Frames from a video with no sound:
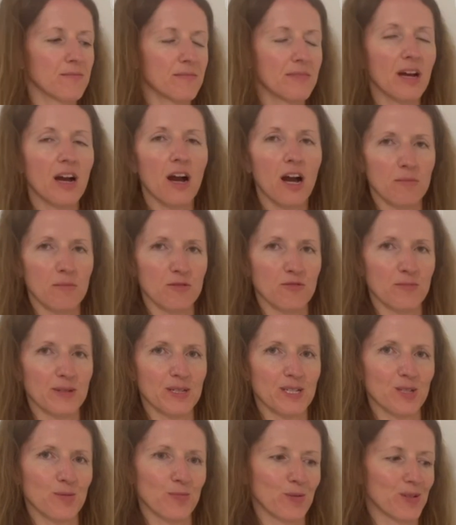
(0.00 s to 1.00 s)
I would have been
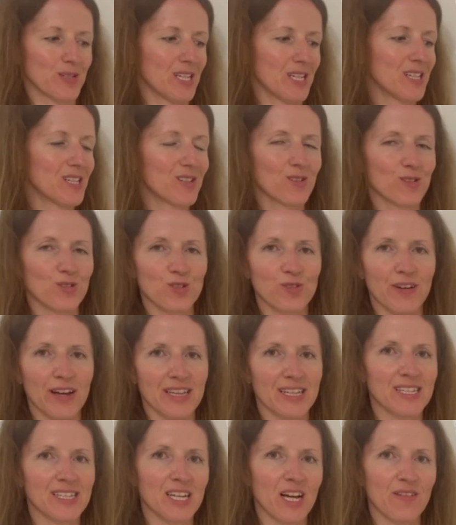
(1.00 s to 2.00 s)
disappointed not to have had
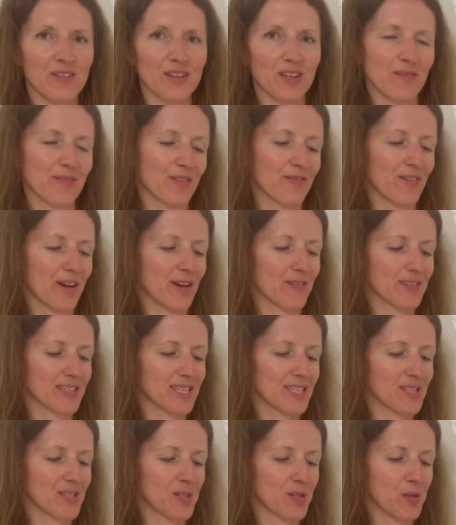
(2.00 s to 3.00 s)
these other lovely
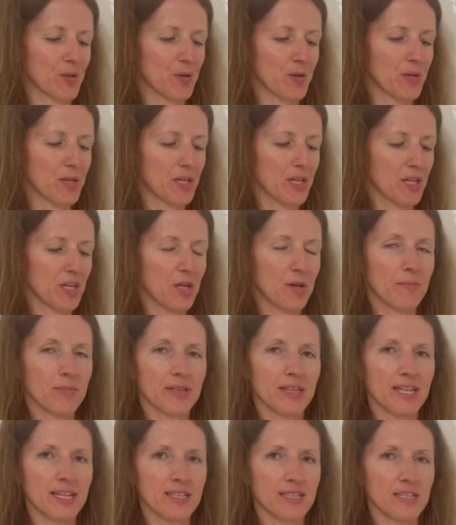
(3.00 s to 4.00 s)
fragrances too, but
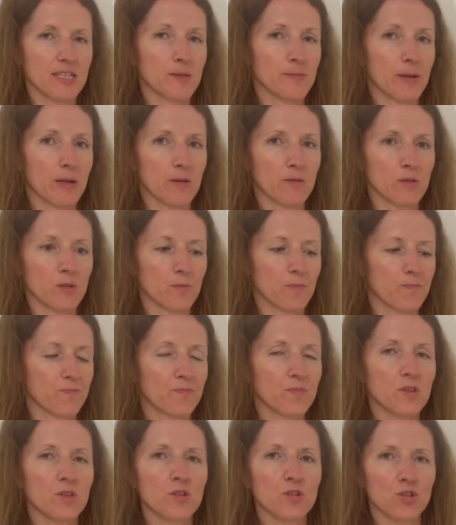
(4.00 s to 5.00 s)
this smells
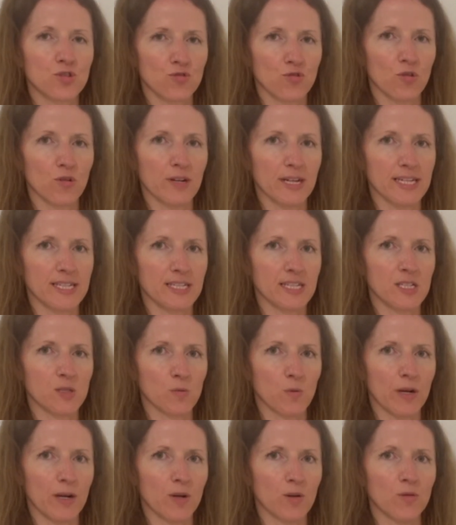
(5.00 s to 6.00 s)
the strongest as
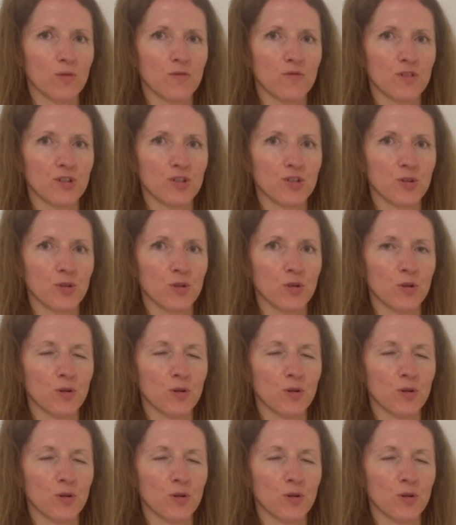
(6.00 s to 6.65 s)
well, for sure.